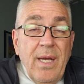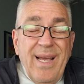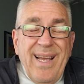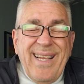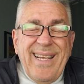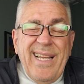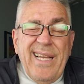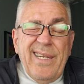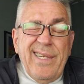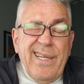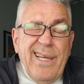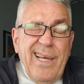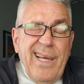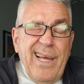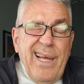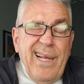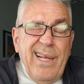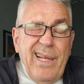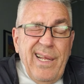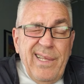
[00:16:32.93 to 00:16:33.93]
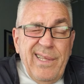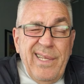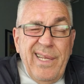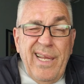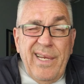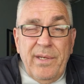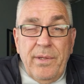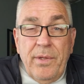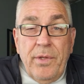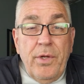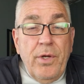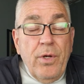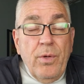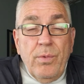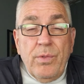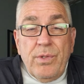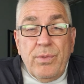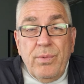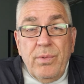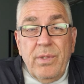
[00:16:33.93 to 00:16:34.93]
Again, the end of the year
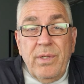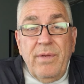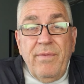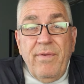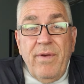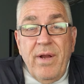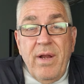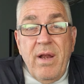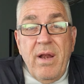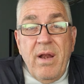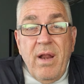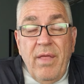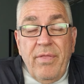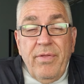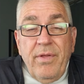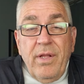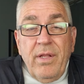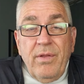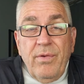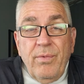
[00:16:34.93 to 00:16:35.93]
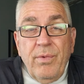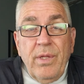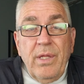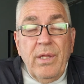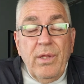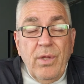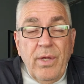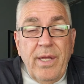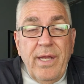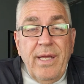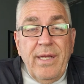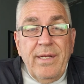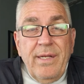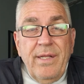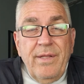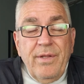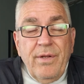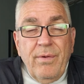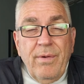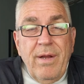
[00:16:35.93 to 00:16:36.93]
was really very nothing to really look at
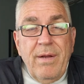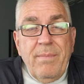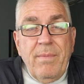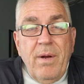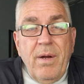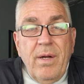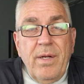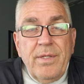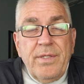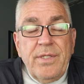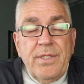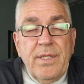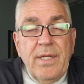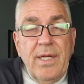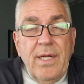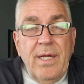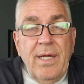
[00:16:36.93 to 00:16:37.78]
in the grain markets.